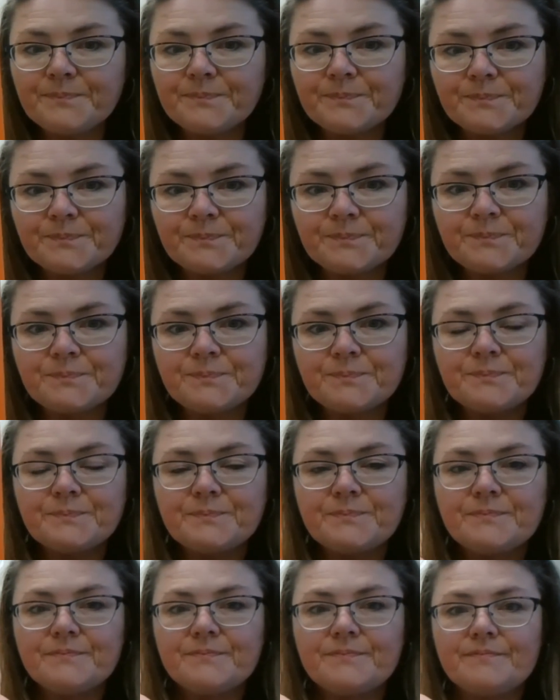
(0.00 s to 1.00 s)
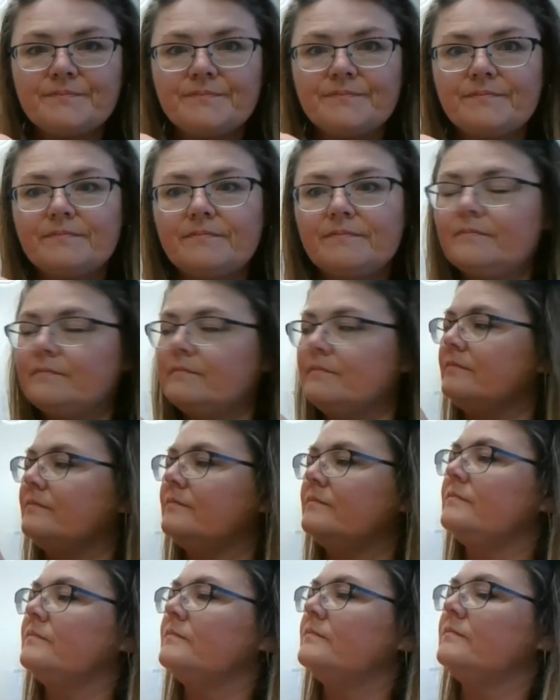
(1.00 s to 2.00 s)

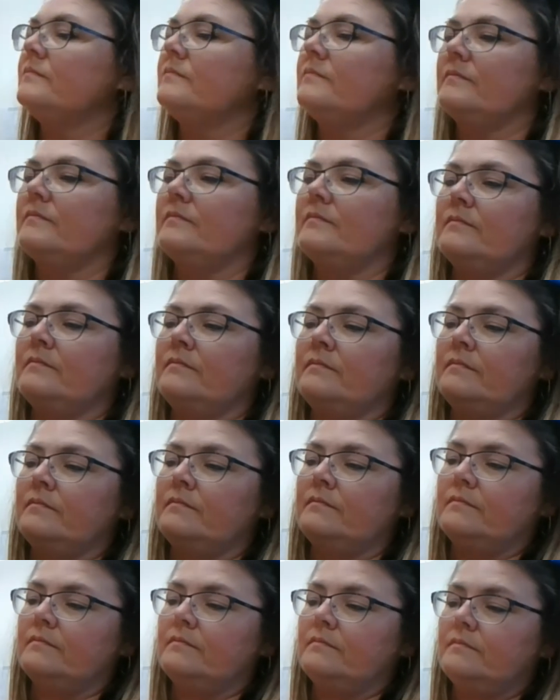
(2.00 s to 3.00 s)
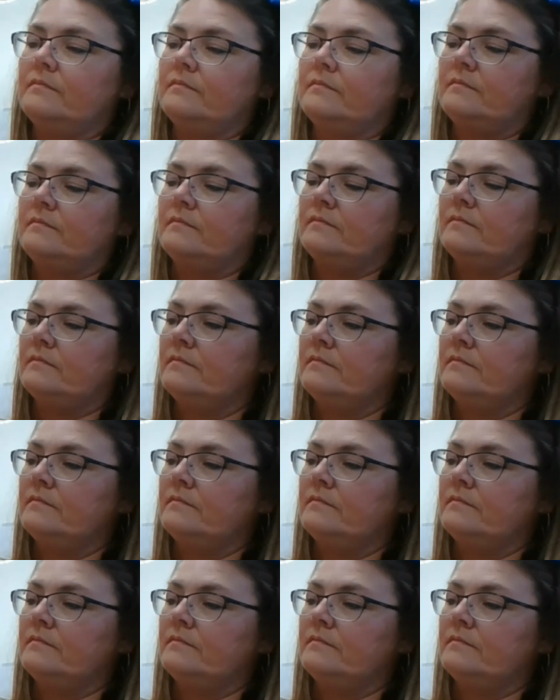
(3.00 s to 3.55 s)
(silence)